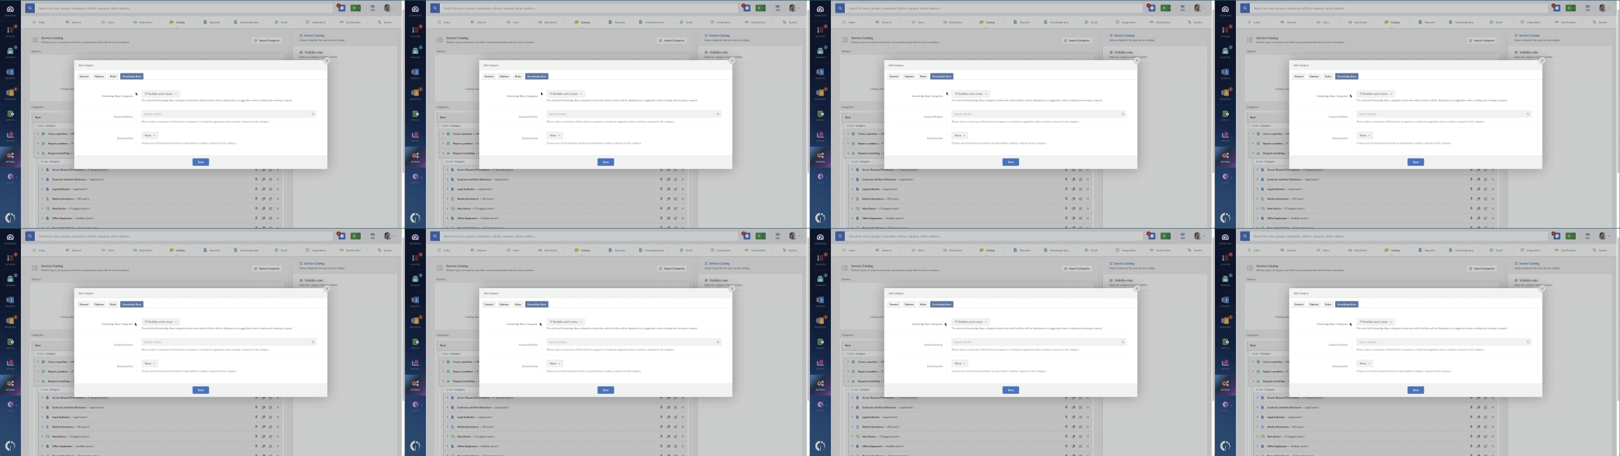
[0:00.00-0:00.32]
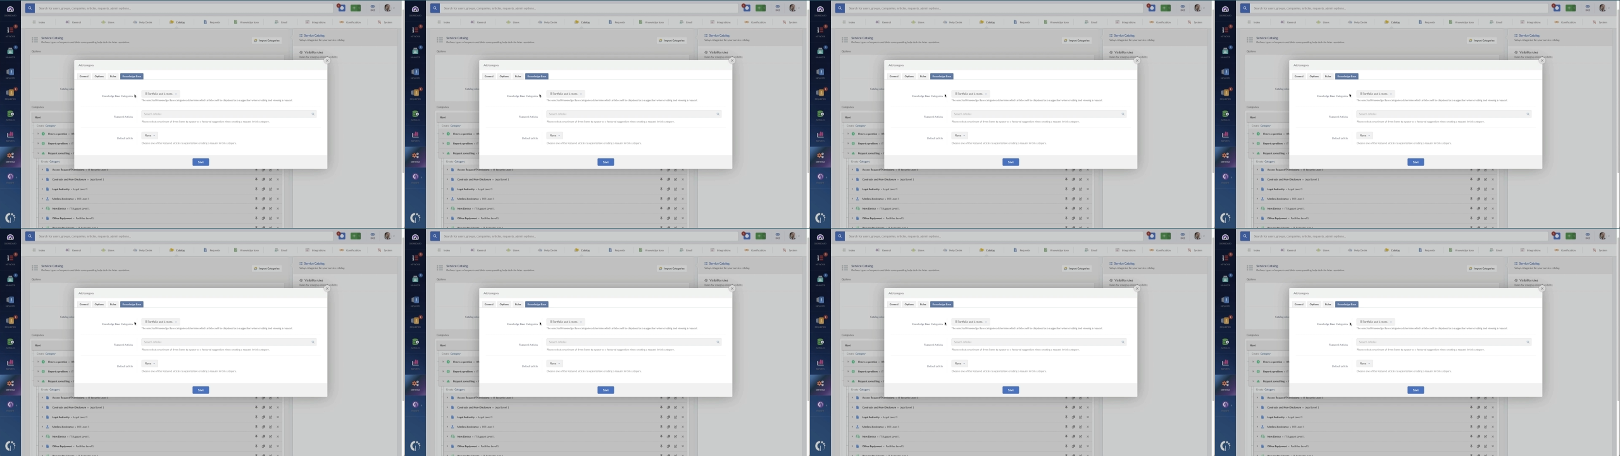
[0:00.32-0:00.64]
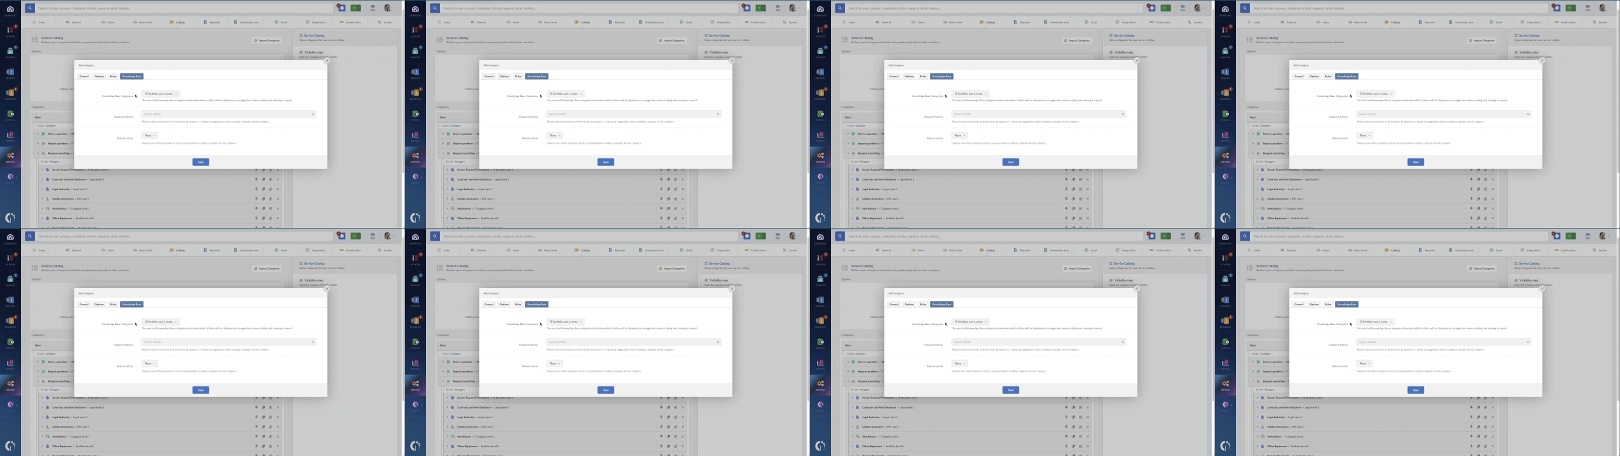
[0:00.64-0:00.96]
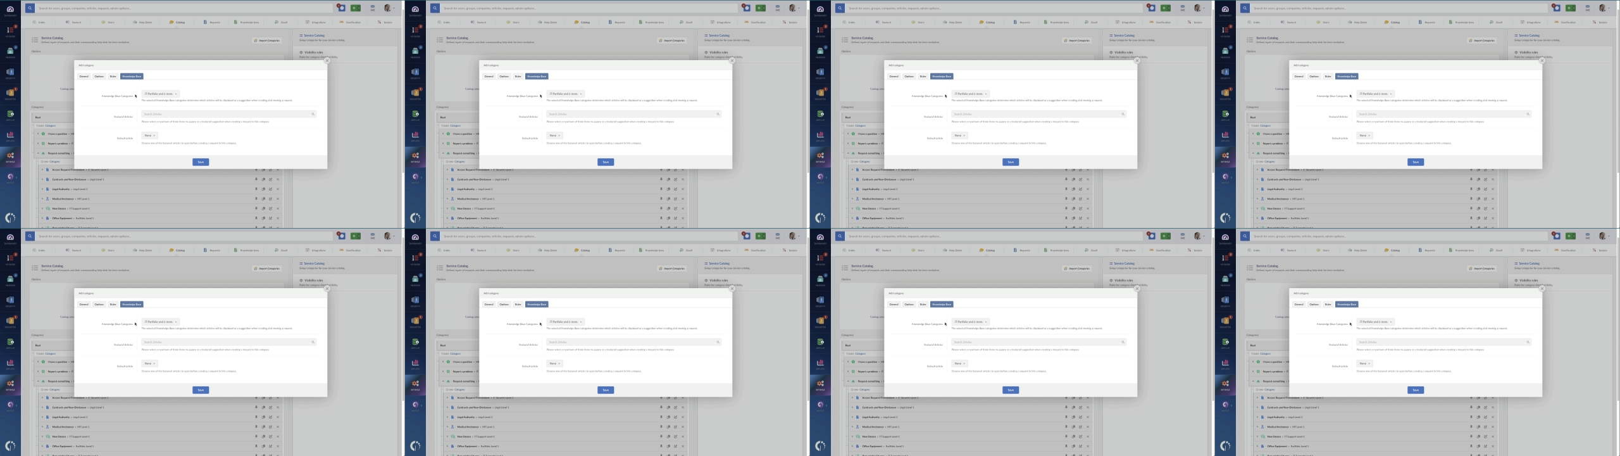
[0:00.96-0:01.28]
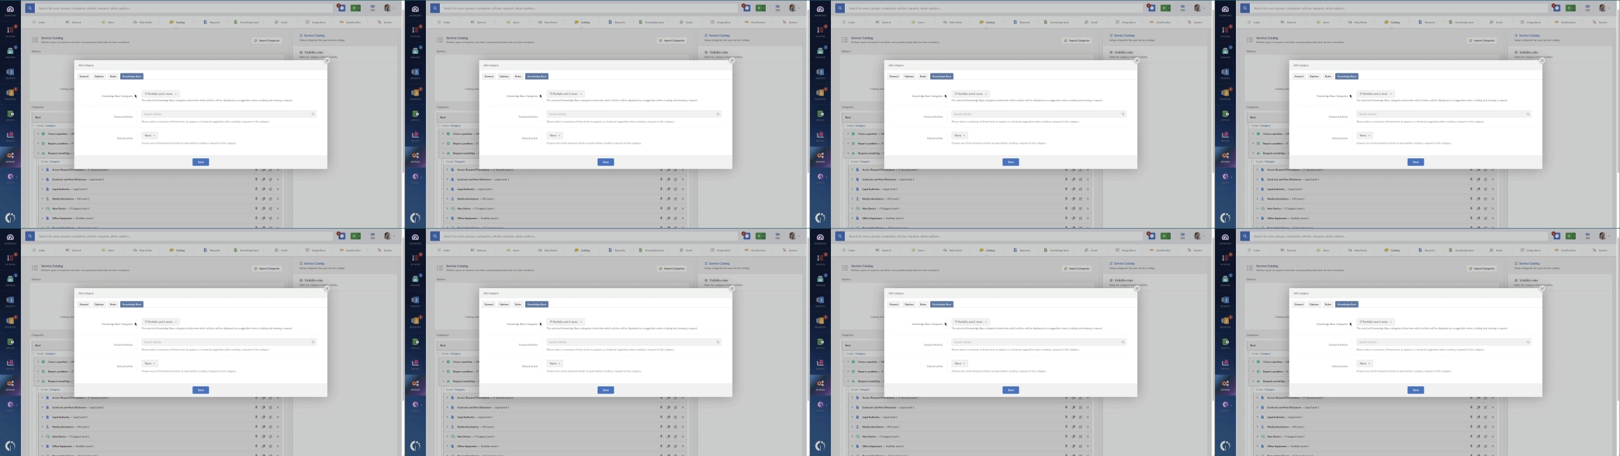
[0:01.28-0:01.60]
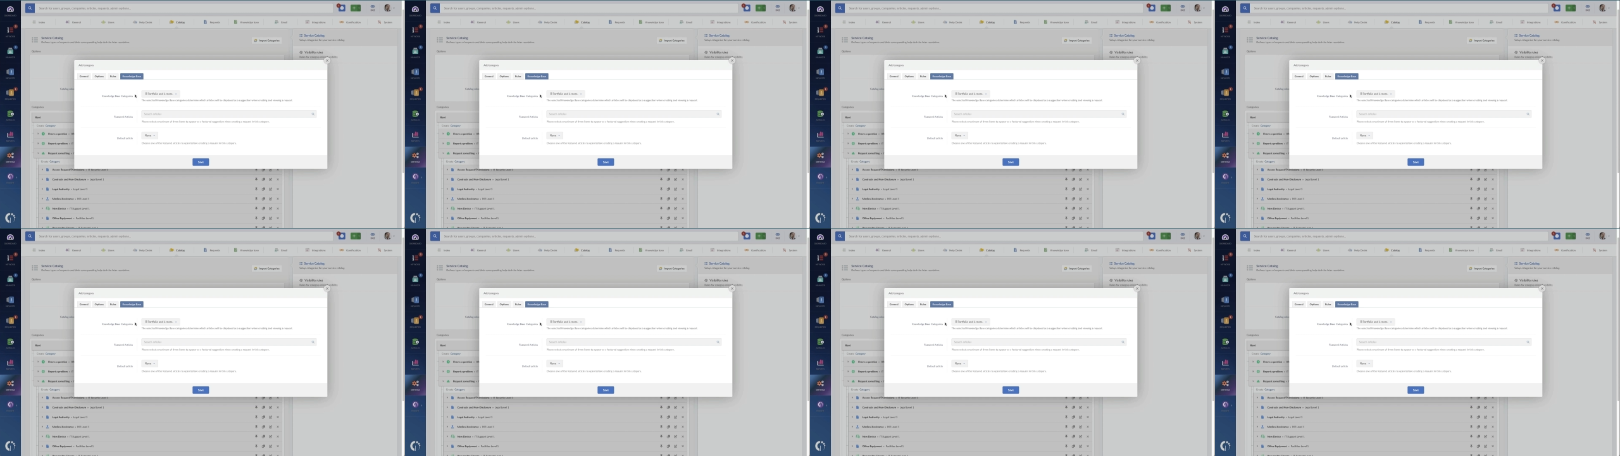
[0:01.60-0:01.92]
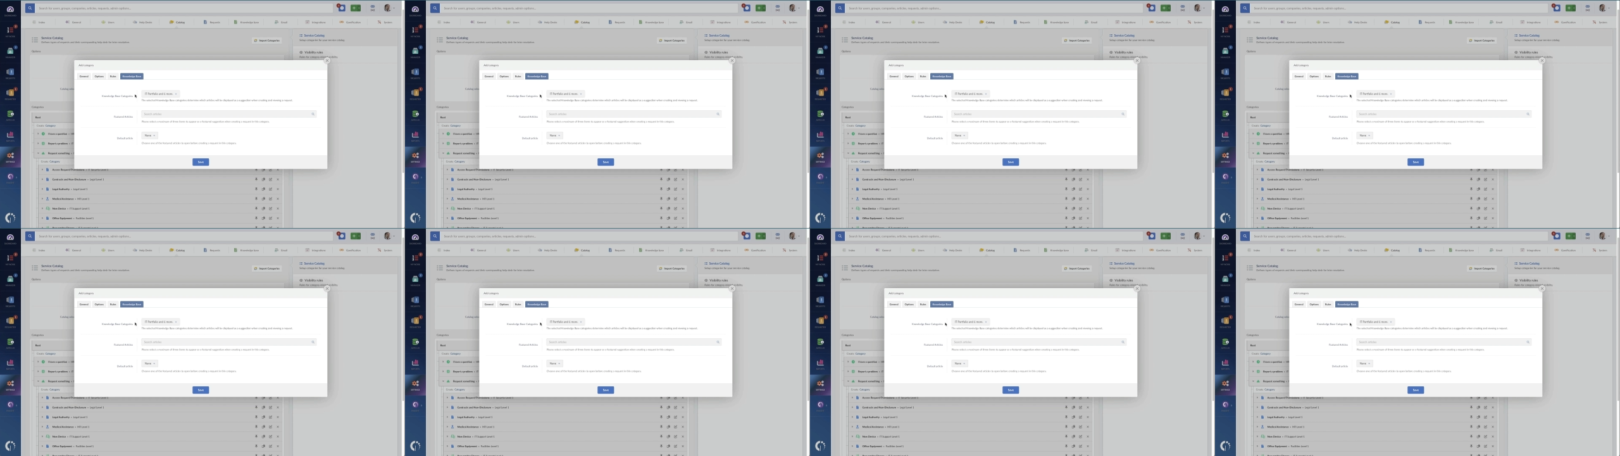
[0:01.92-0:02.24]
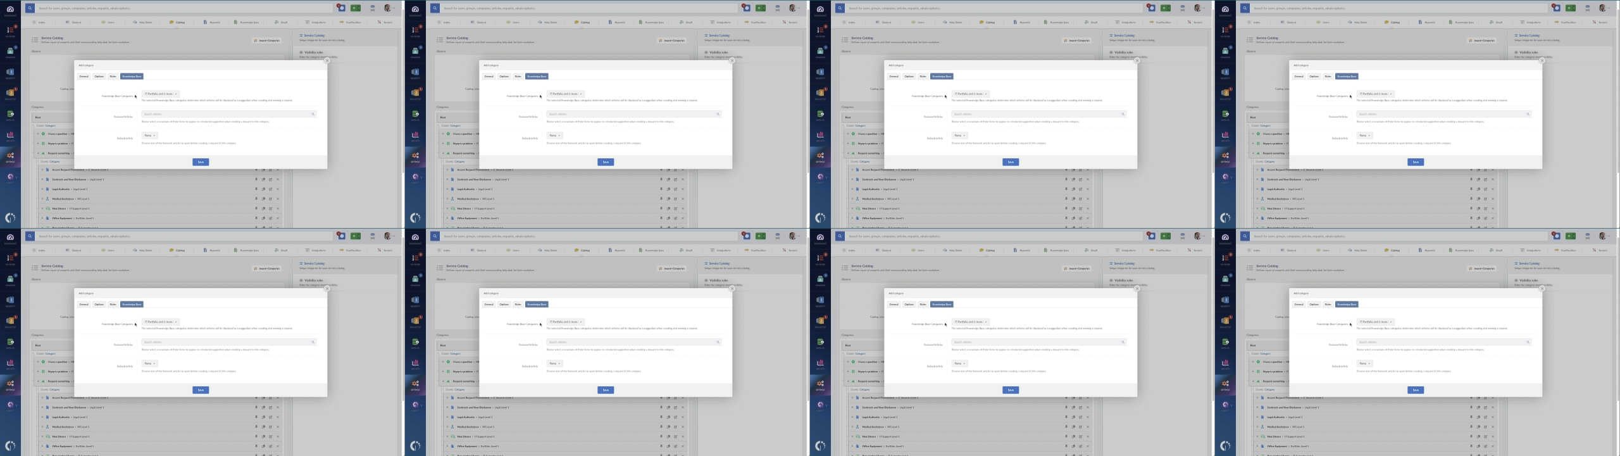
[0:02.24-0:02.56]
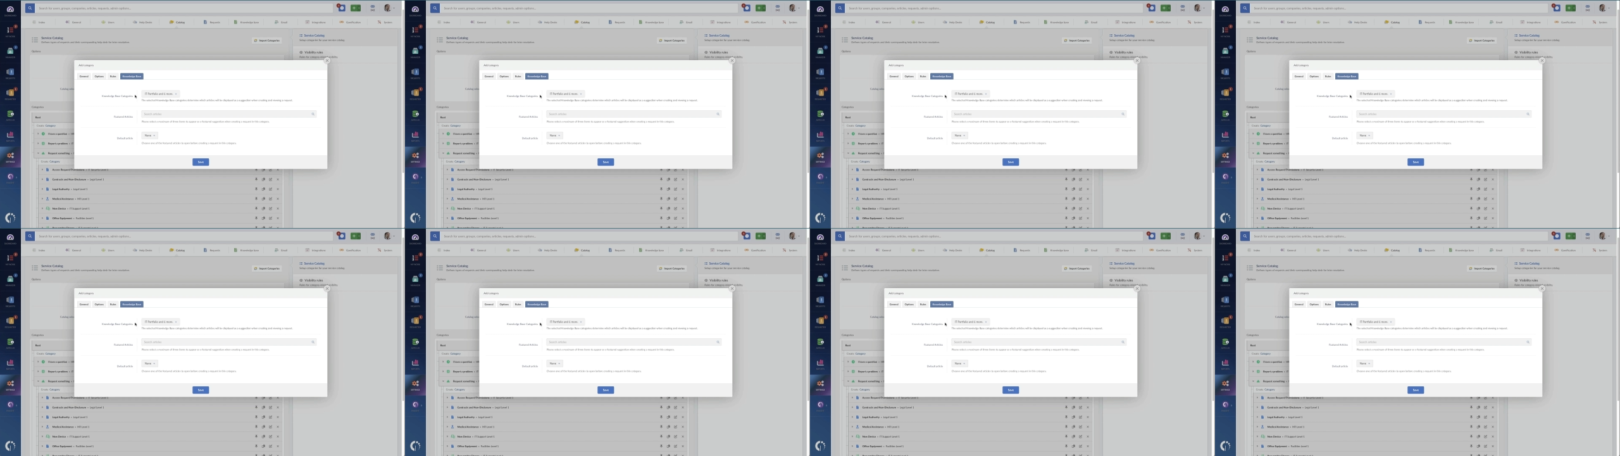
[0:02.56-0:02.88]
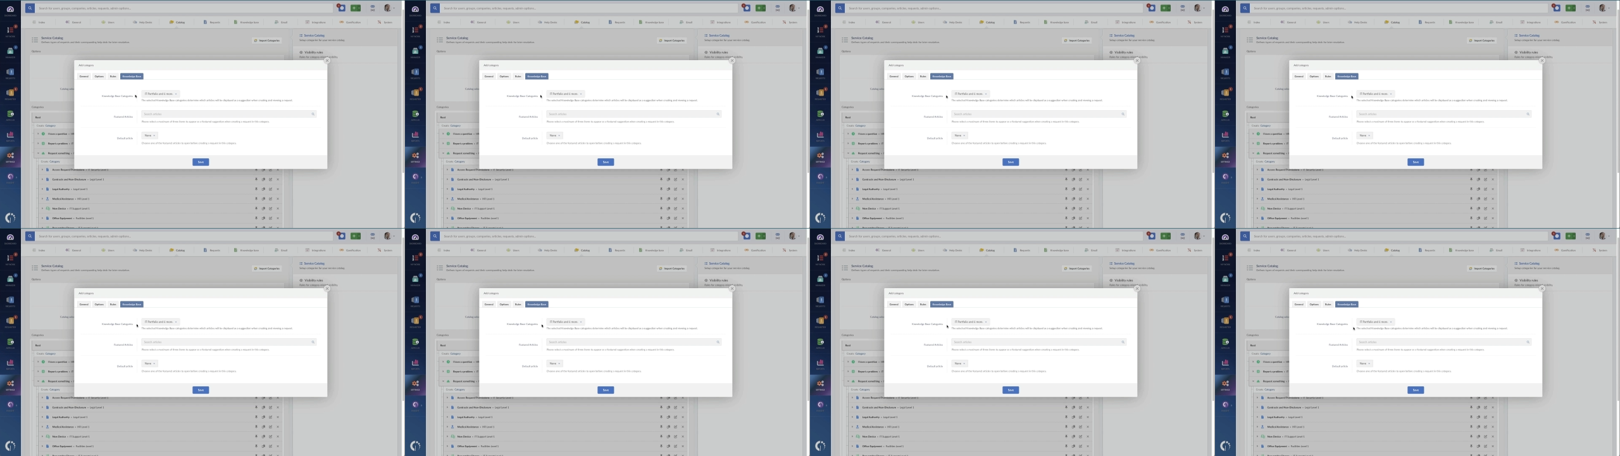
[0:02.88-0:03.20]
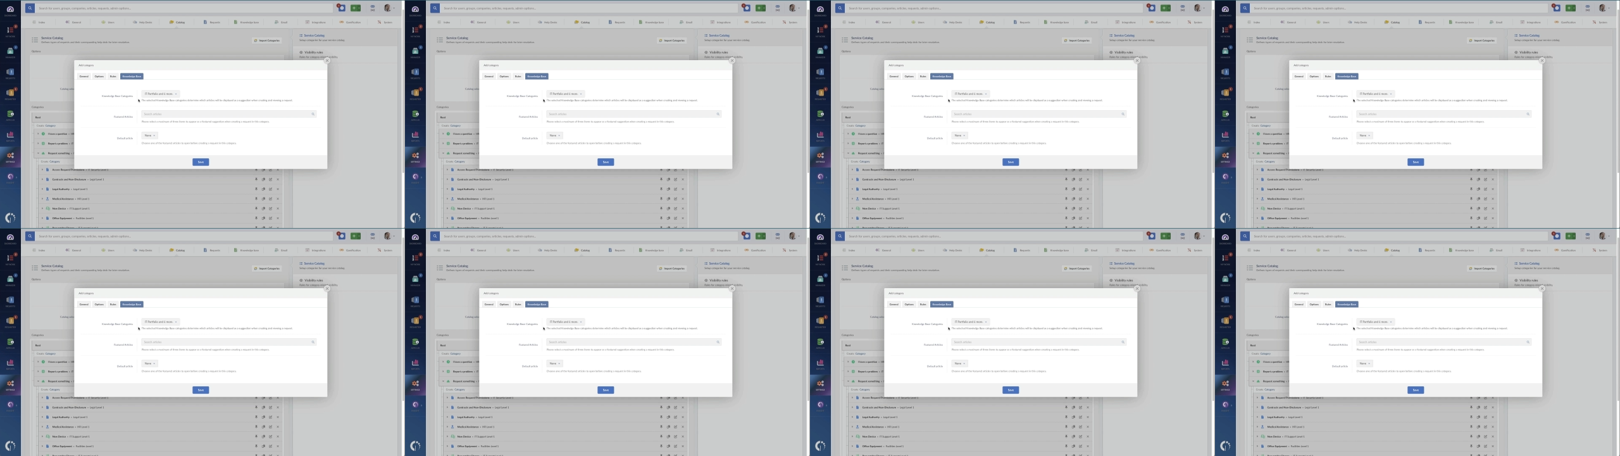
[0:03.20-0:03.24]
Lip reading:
Nobody's mouth can be seen.